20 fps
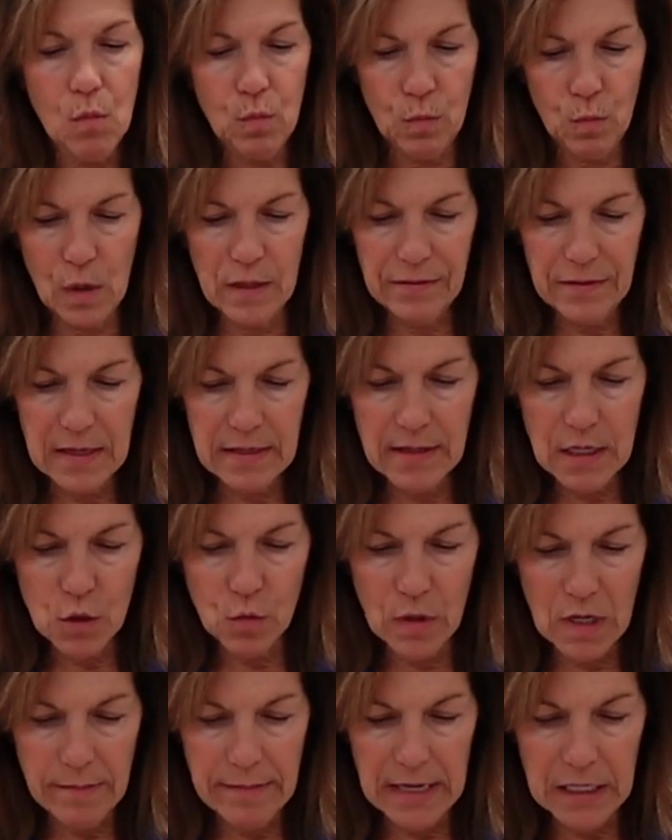One thing that you
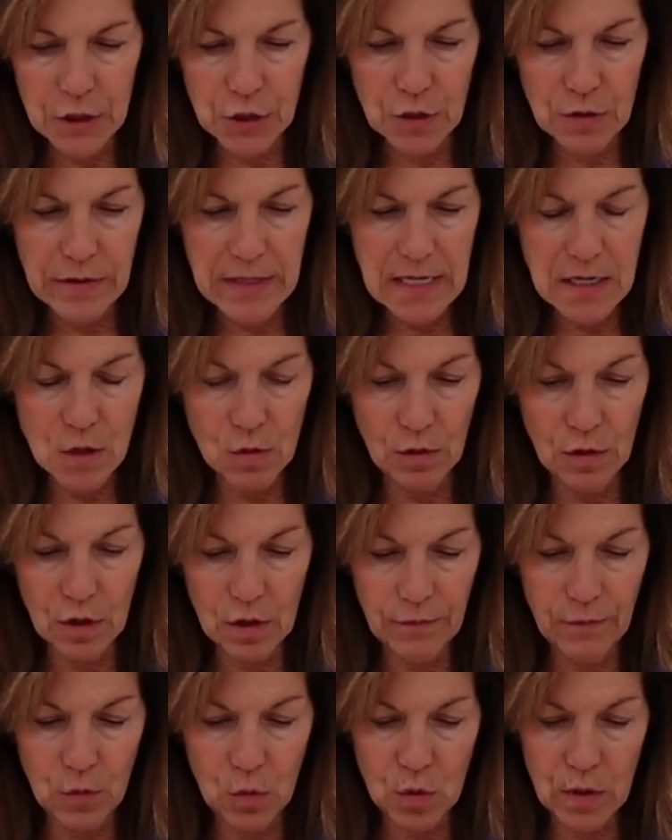want to make sure that you
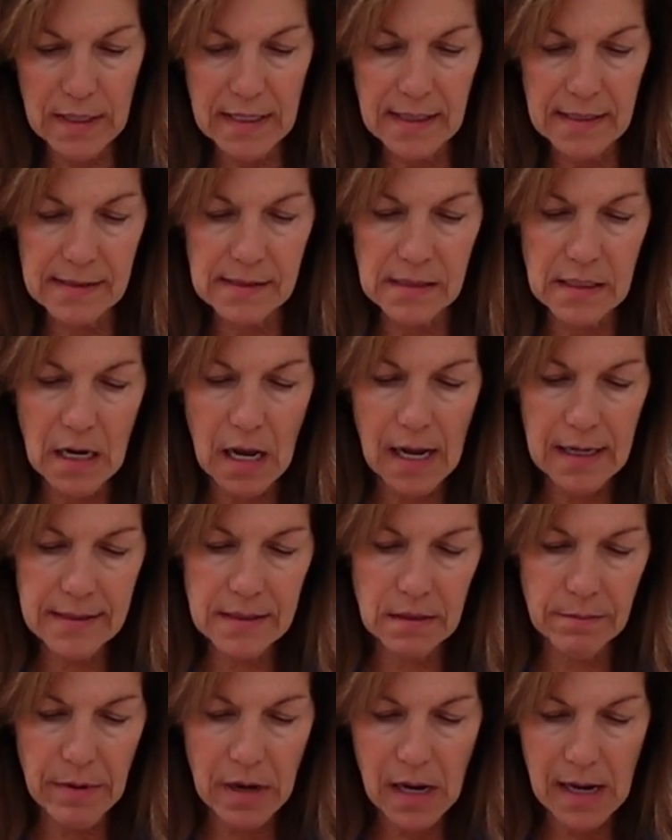look for is not
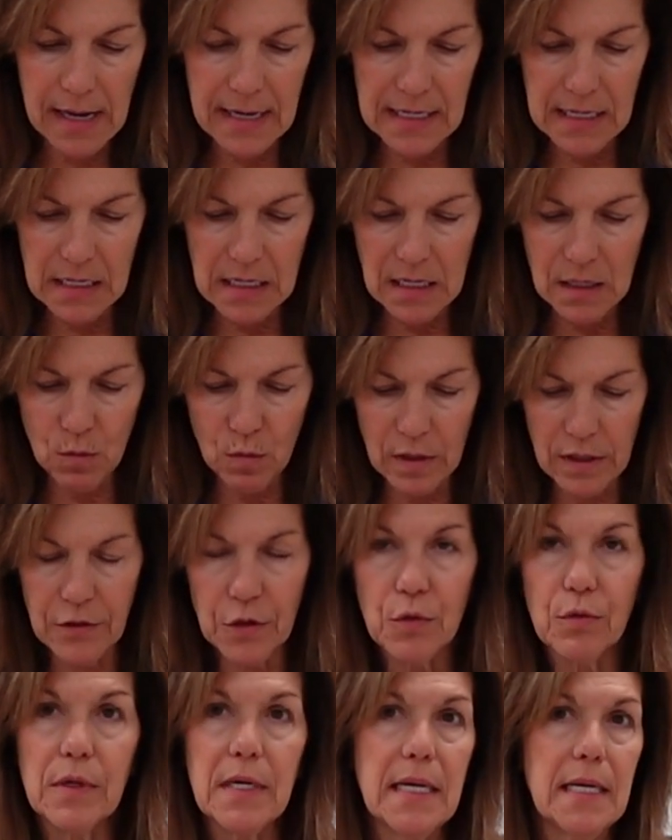to buy any
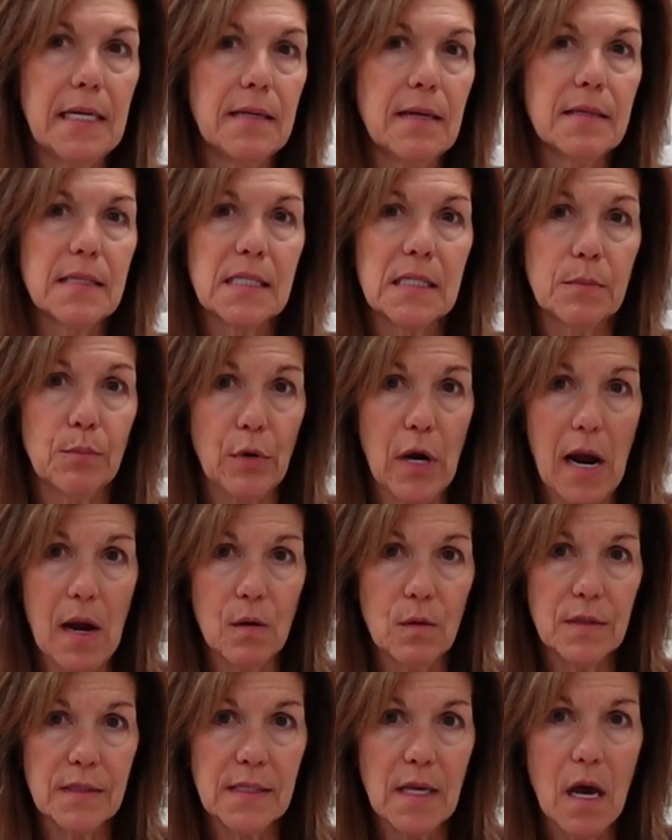with green
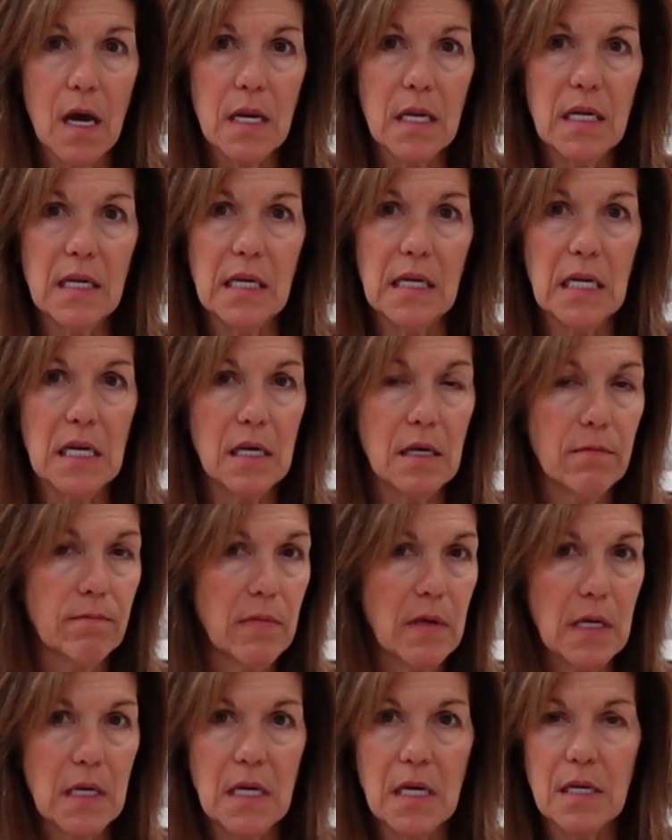sprouts on it.
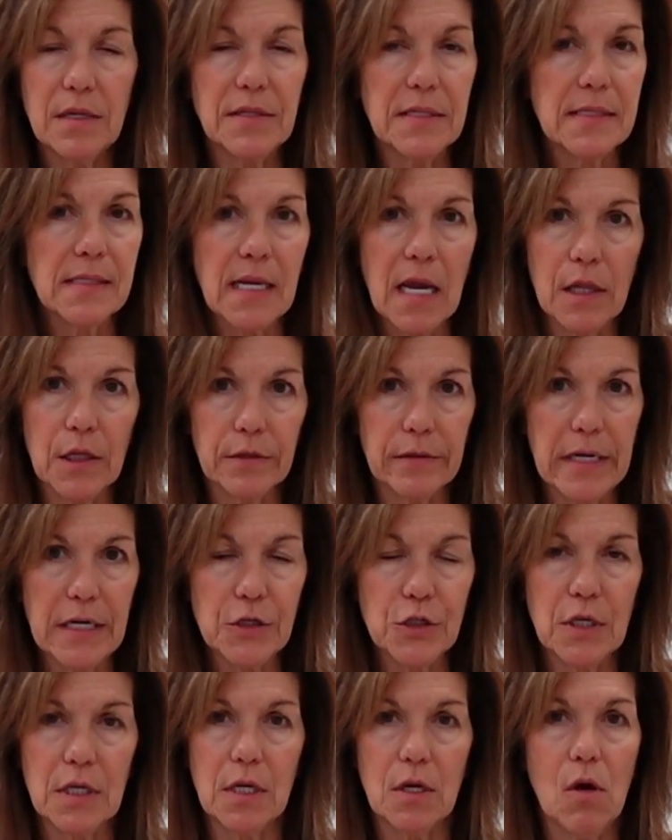Any
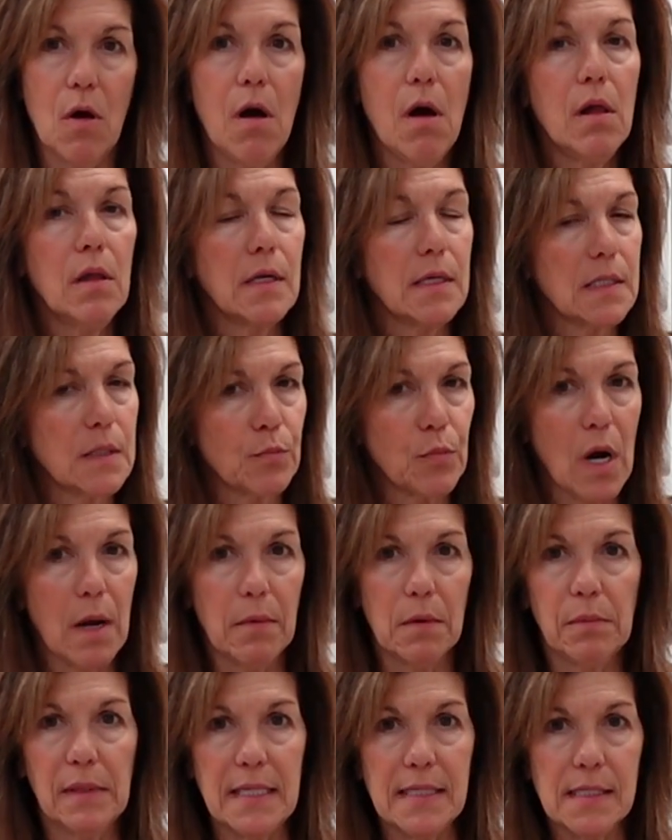discoloration at all is
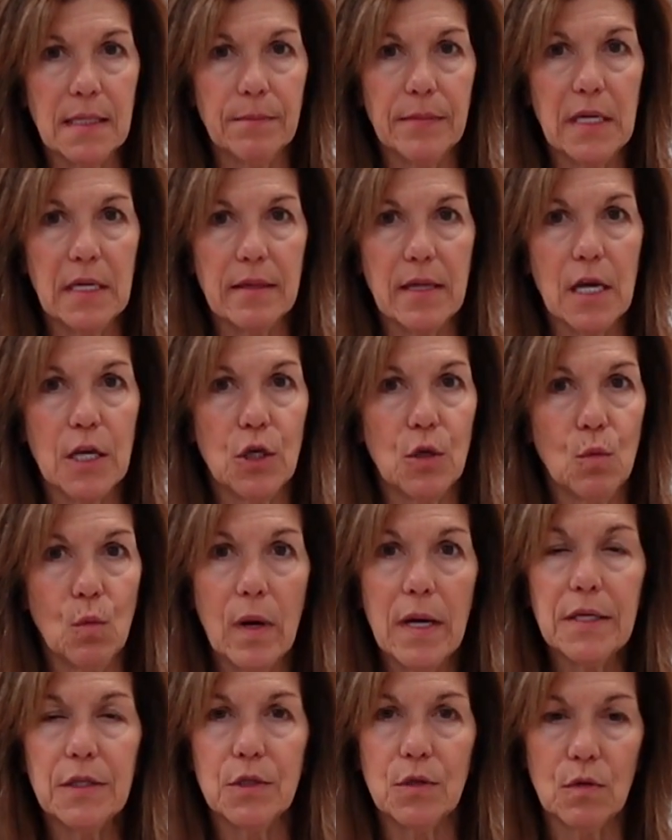probably something that you
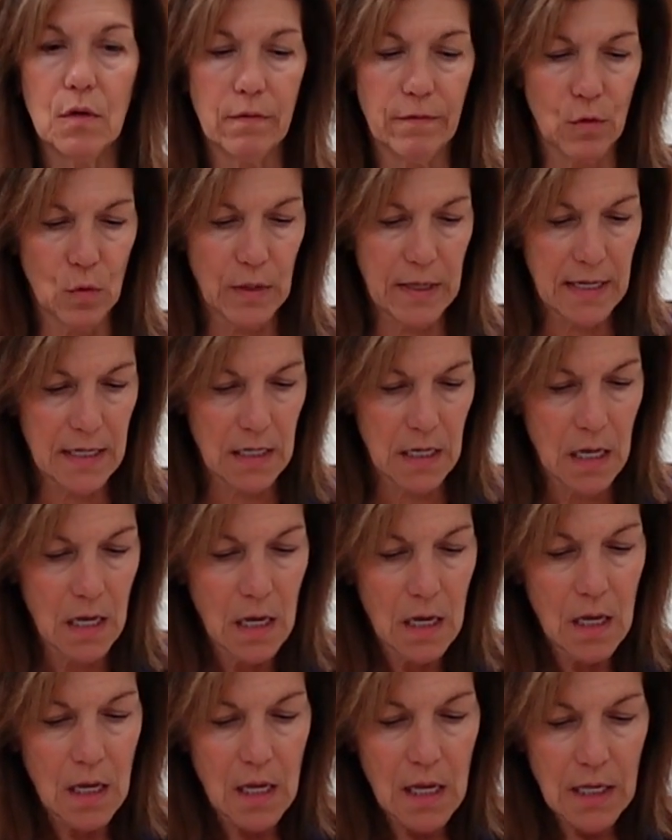want to avoid.
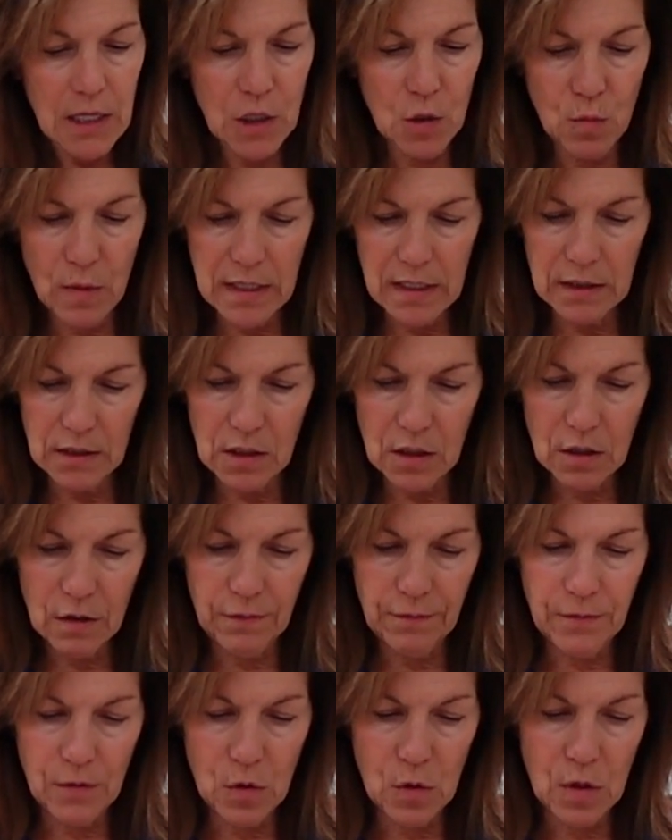You want to look
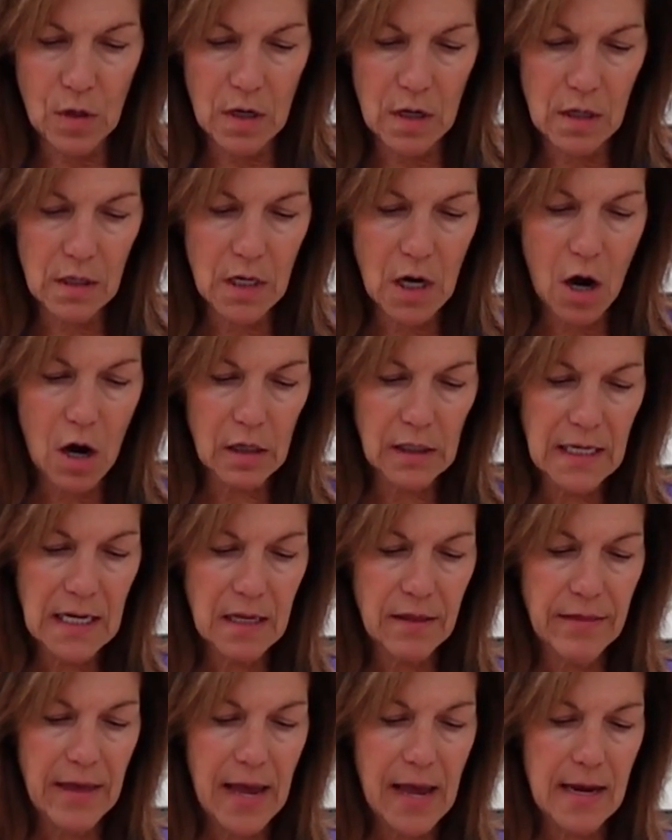for
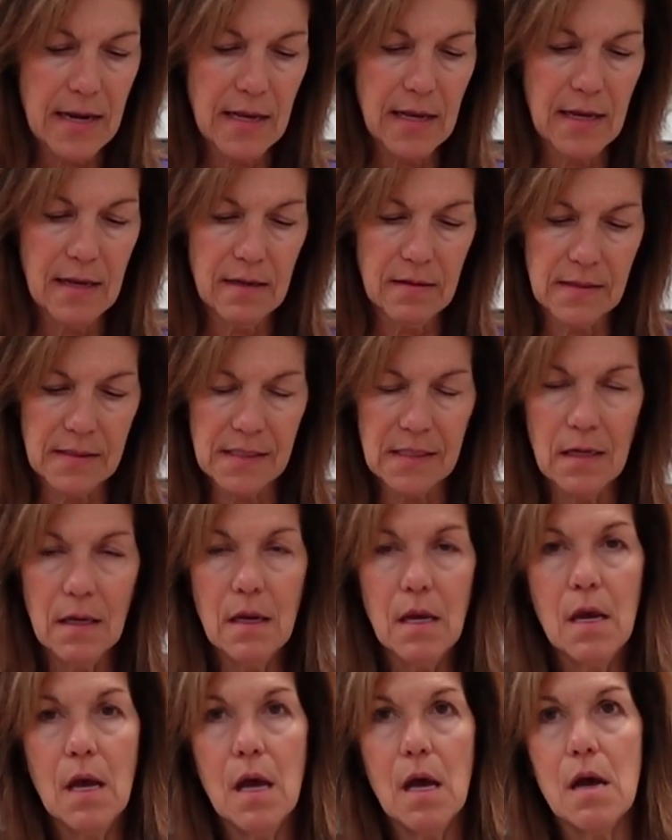garlic that is
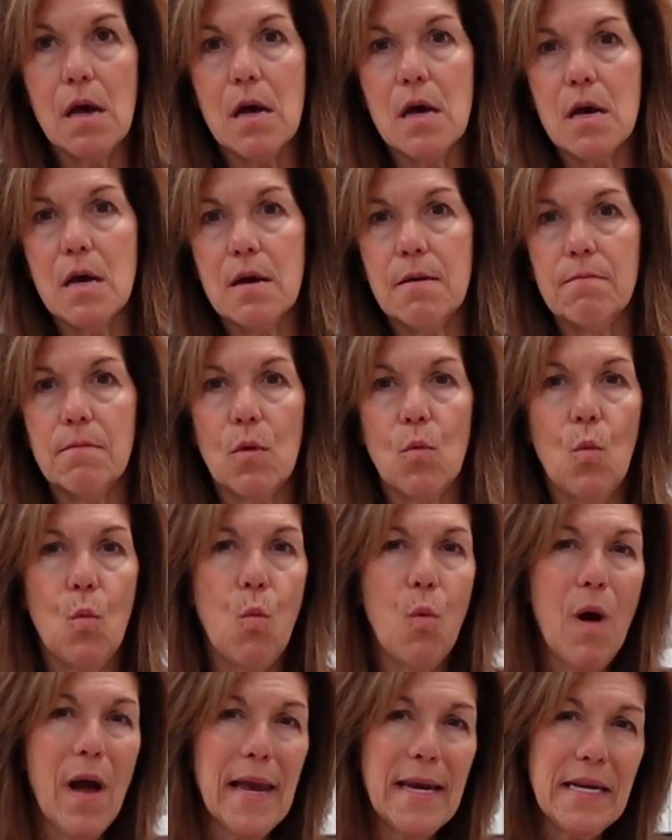
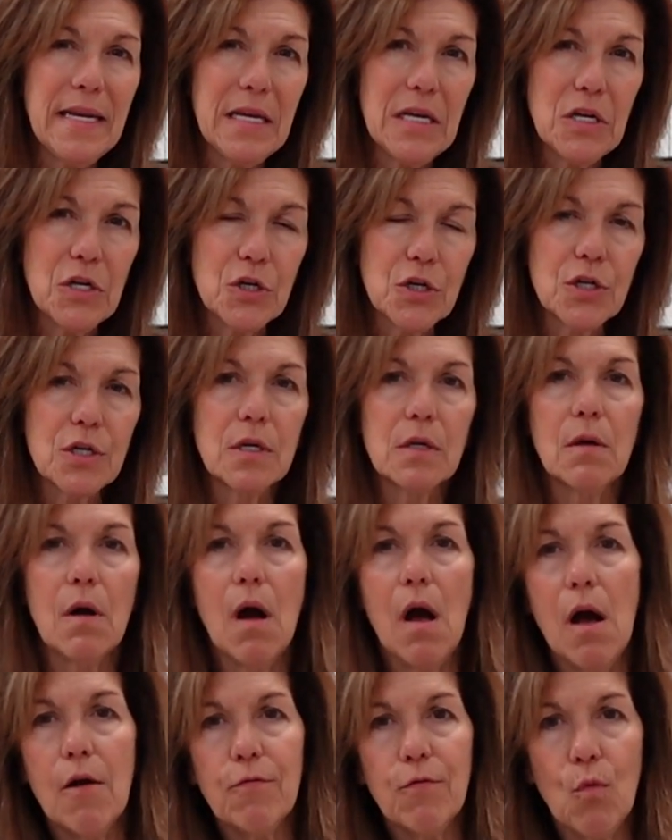whitish,
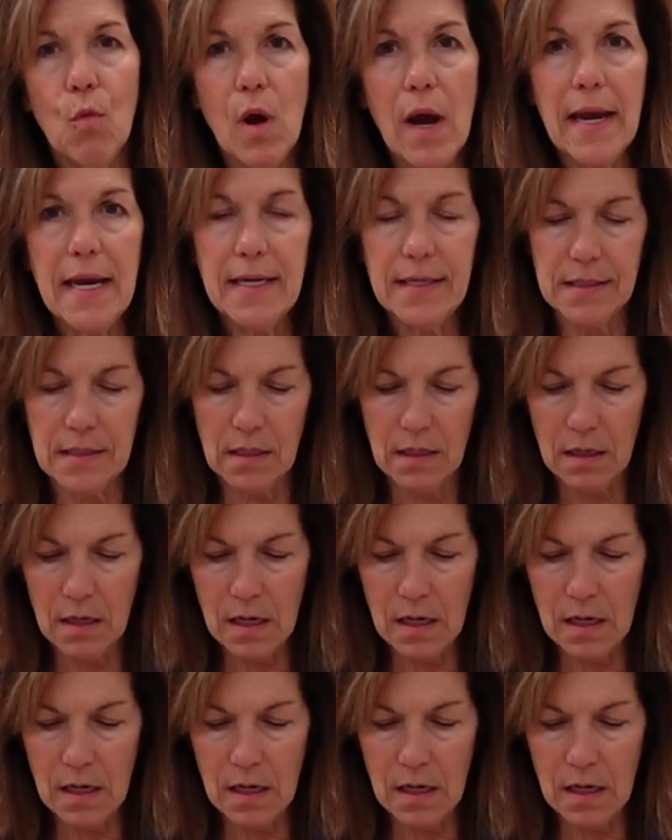off-white